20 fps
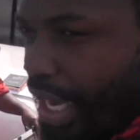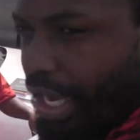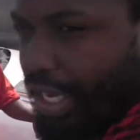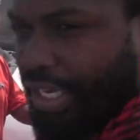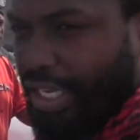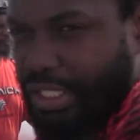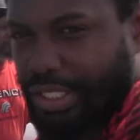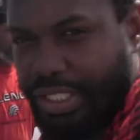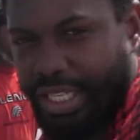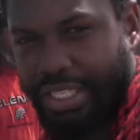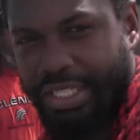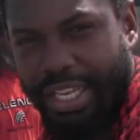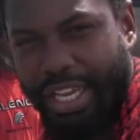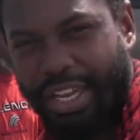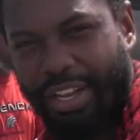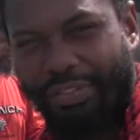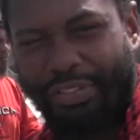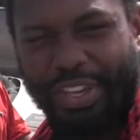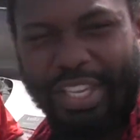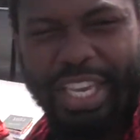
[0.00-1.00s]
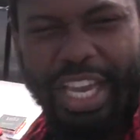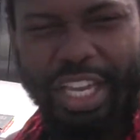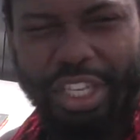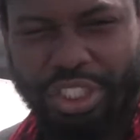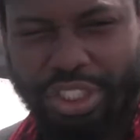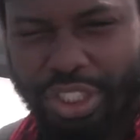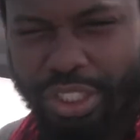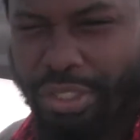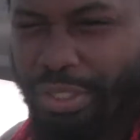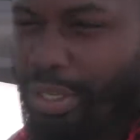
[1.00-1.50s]
I get this
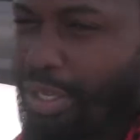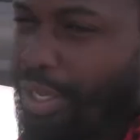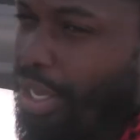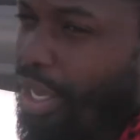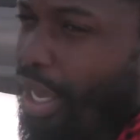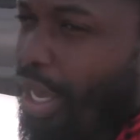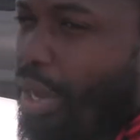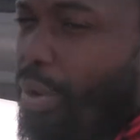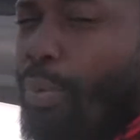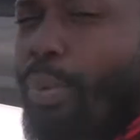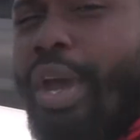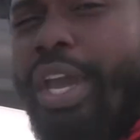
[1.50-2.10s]
edification and